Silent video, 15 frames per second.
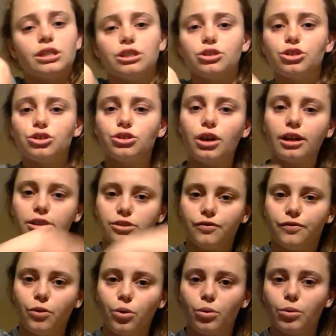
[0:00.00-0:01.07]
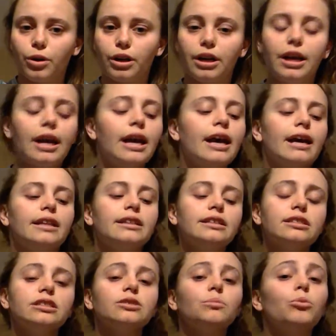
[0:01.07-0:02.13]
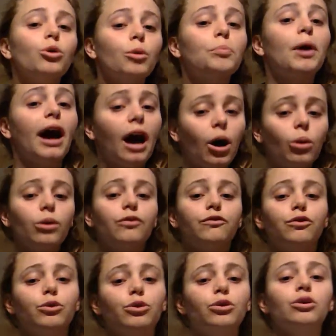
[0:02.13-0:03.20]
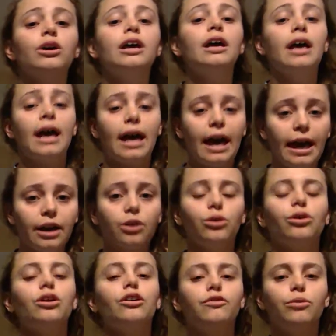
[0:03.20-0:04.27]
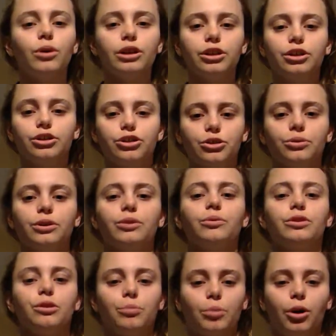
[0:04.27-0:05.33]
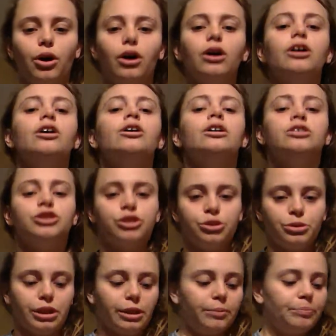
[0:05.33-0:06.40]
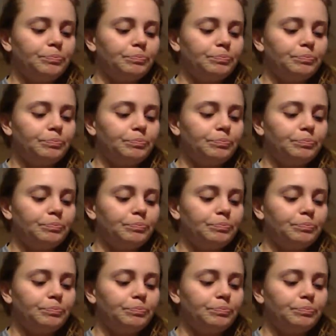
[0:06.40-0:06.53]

and it strikes forward, and this is a more powerful angle of what you're doing with the ball shooting.